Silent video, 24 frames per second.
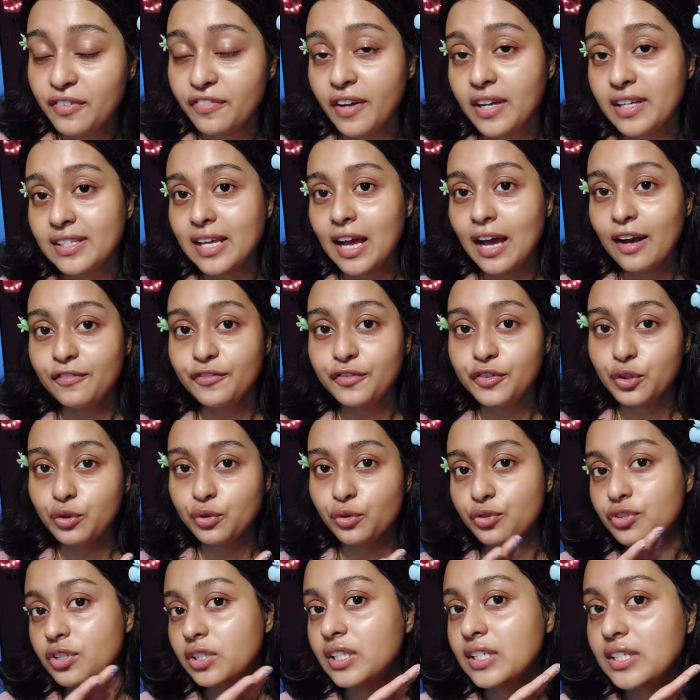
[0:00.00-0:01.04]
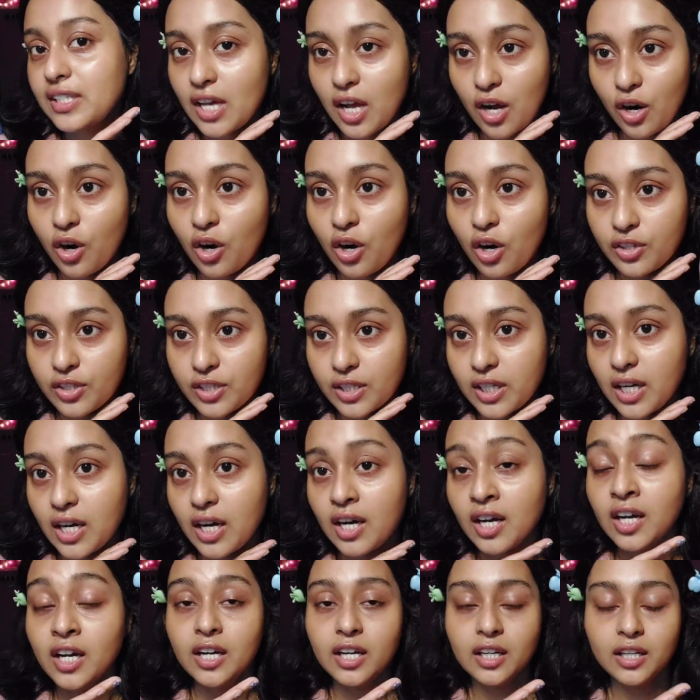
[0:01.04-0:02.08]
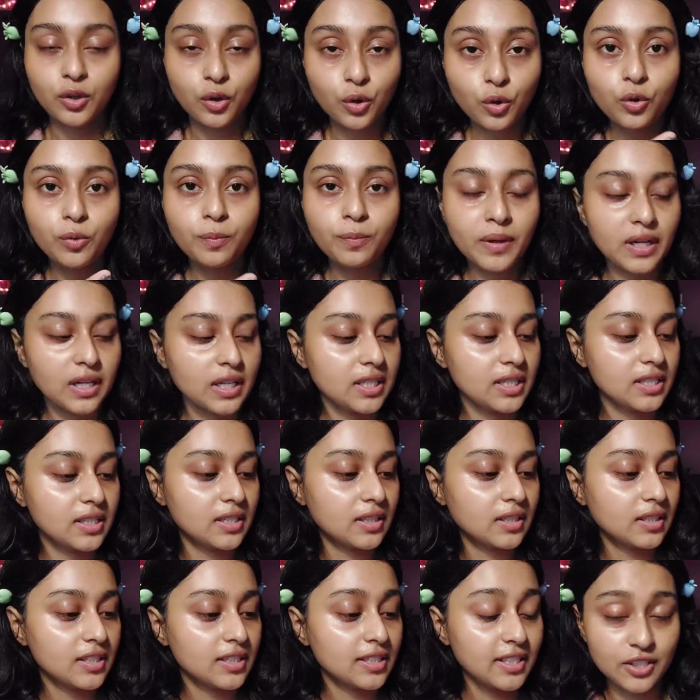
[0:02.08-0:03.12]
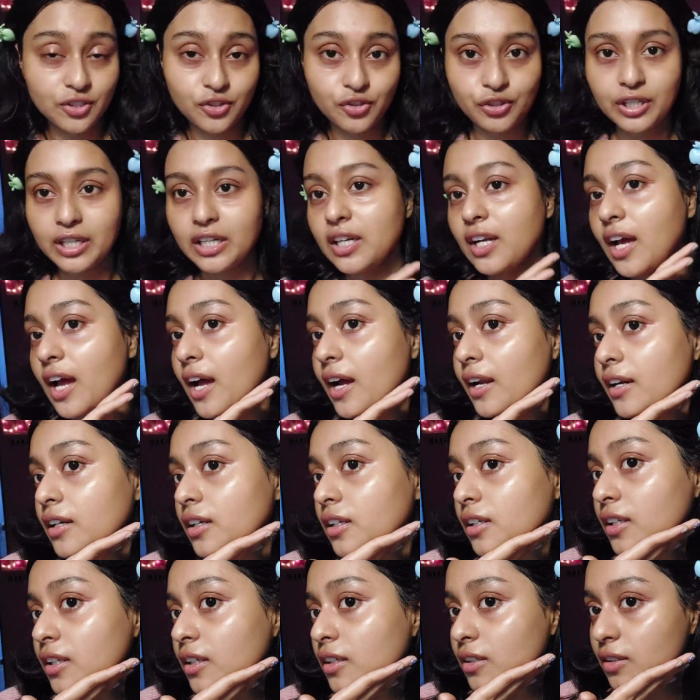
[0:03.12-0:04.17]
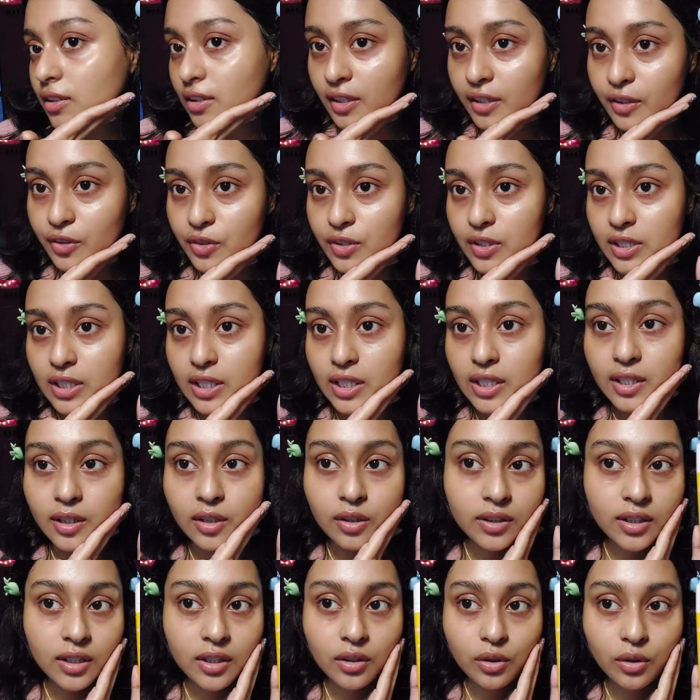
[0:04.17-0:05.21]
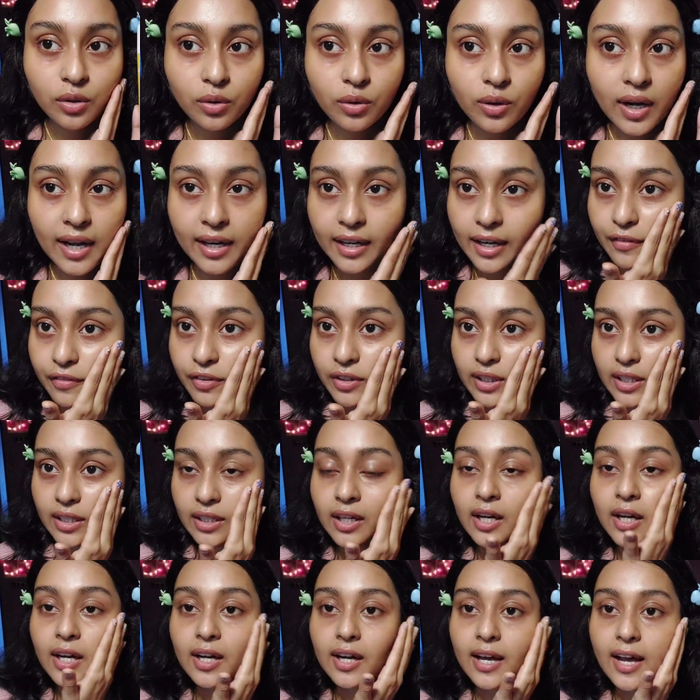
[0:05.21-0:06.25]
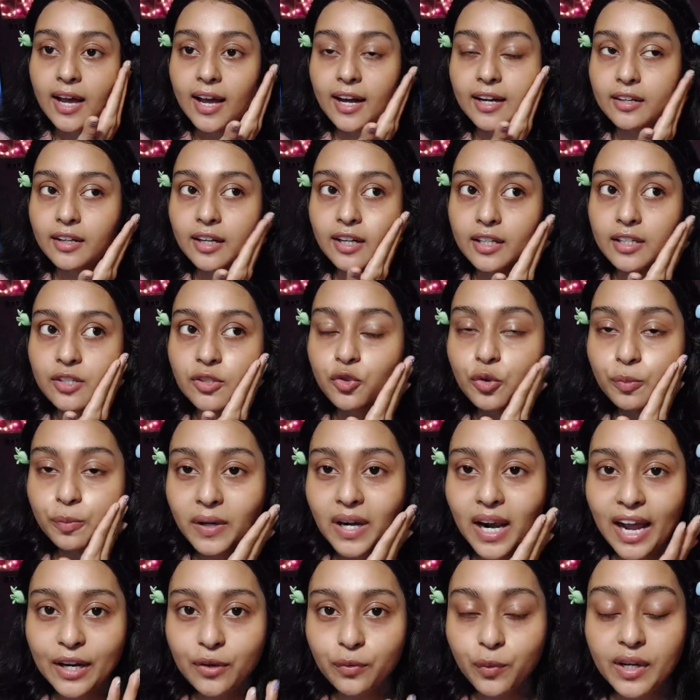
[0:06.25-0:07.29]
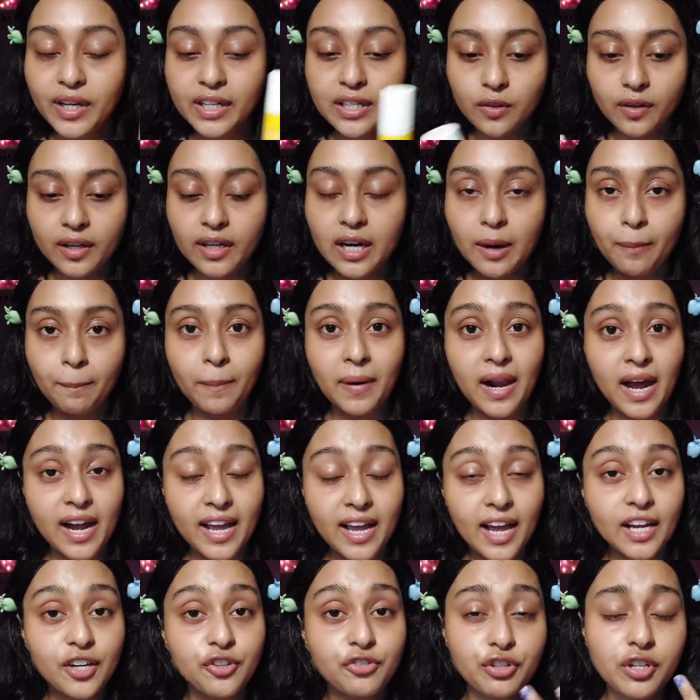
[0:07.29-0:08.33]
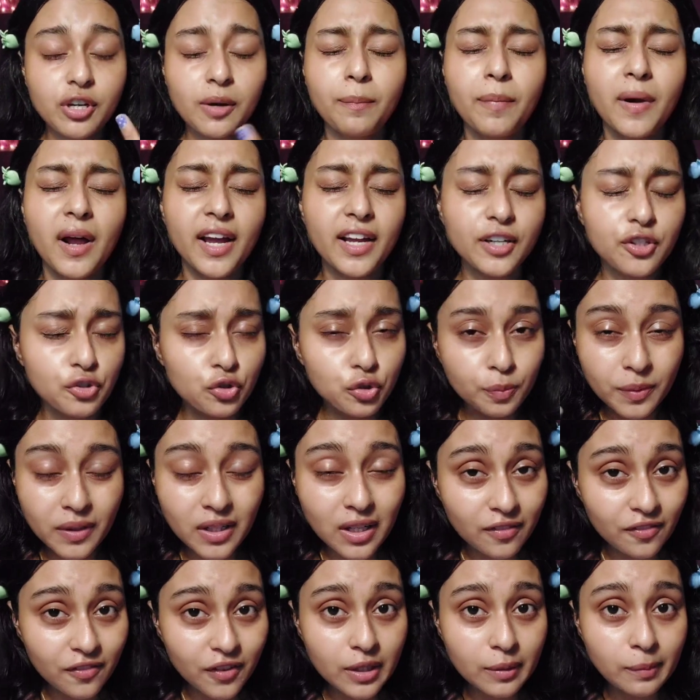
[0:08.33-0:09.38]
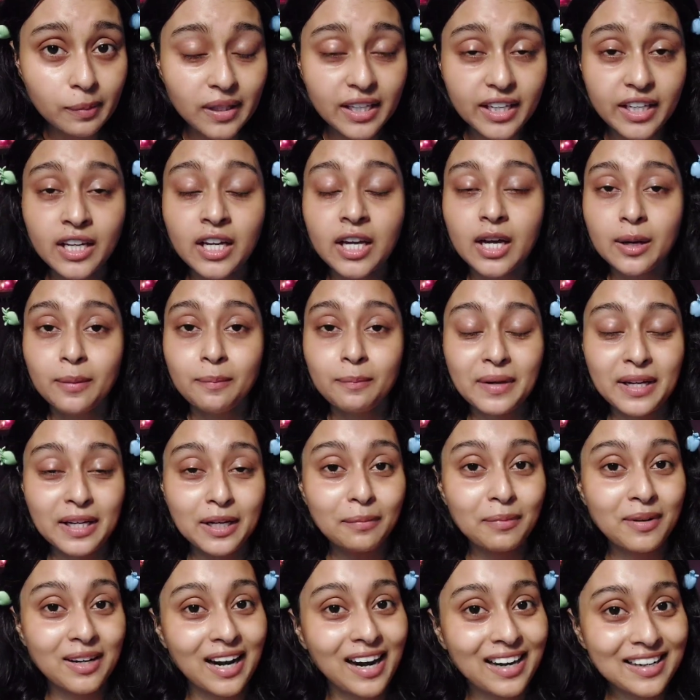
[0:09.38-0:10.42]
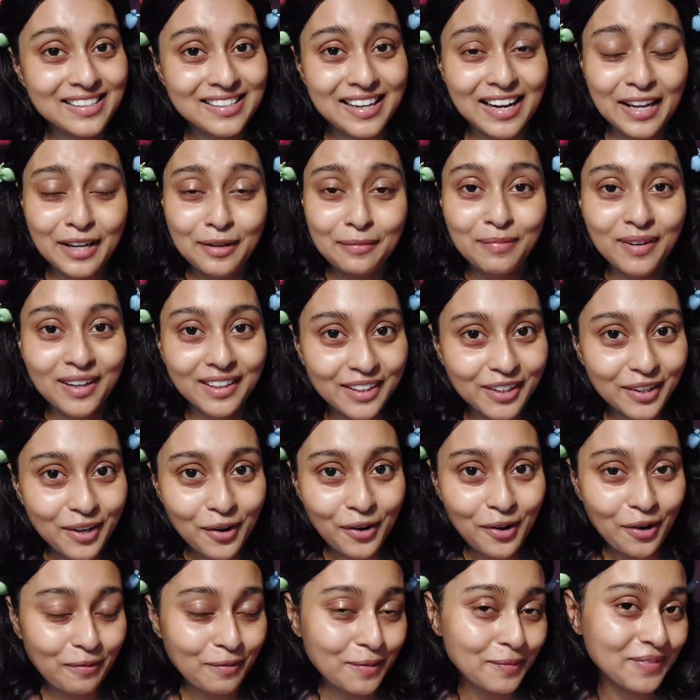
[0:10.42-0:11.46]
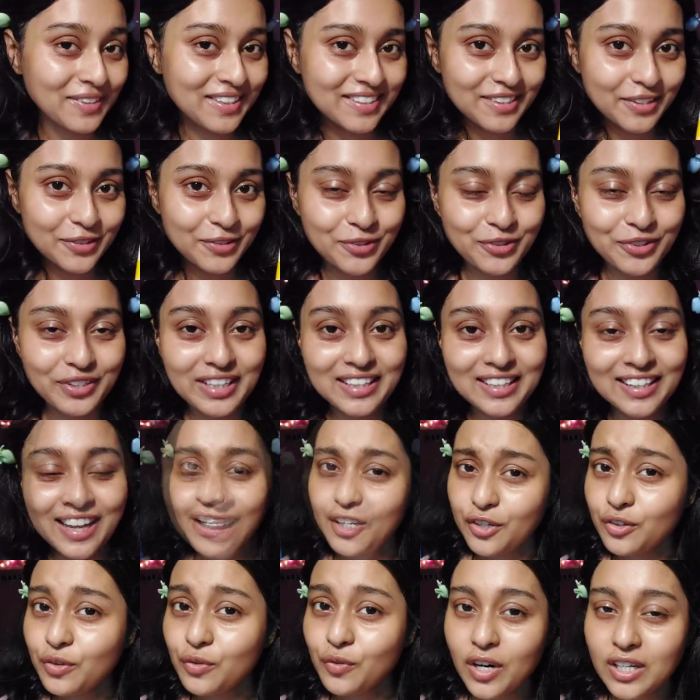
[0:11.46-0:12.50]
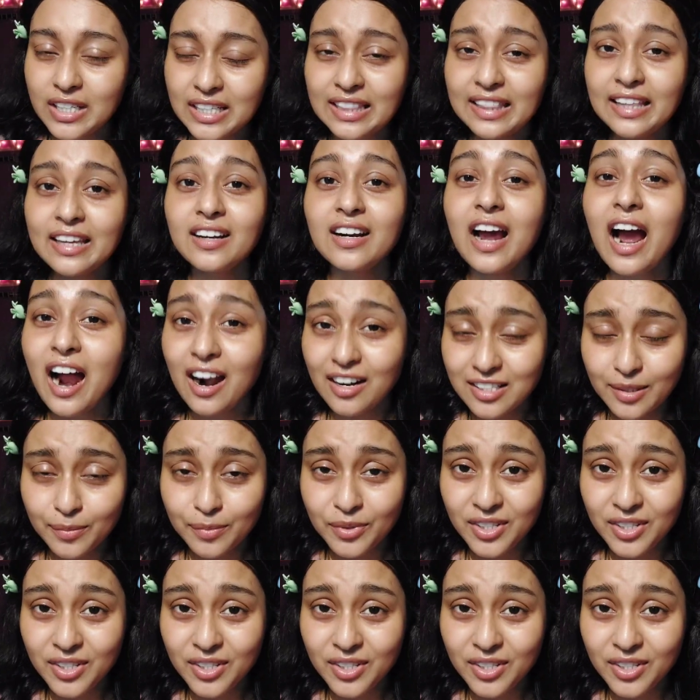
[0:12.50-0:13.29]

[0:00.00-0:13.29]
face, I've used this Aqualogica Glow Plus sunscreen, and can you see the glow and everything? And it is super lightweight. You can apply and reapply it super comfortably. Makeup glides like butter on top of this sunscreen. And you know what, there are some